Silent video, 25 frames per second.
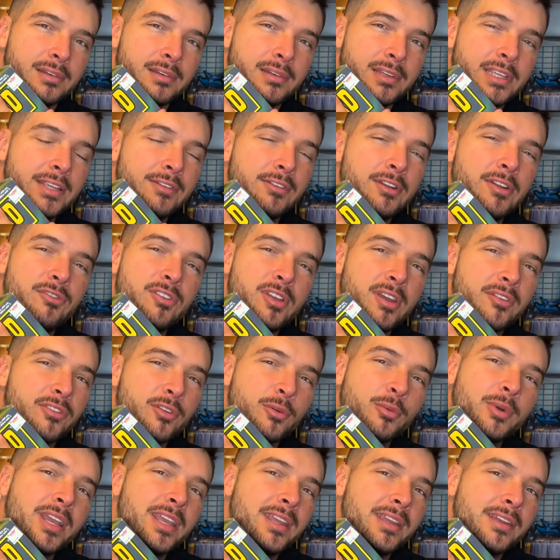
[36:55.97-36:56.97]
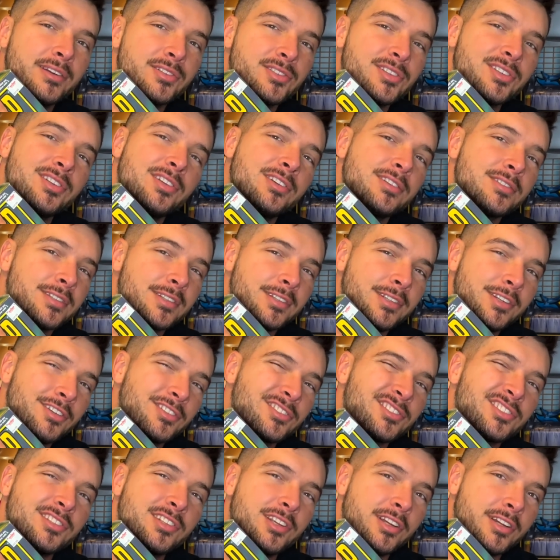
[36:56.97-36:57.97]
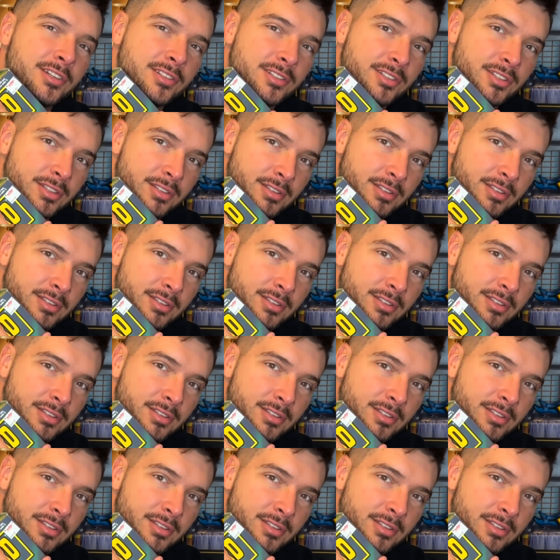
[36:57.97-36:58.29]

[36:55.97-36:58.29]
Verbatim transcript: Even if you have to wait years and years and years and years.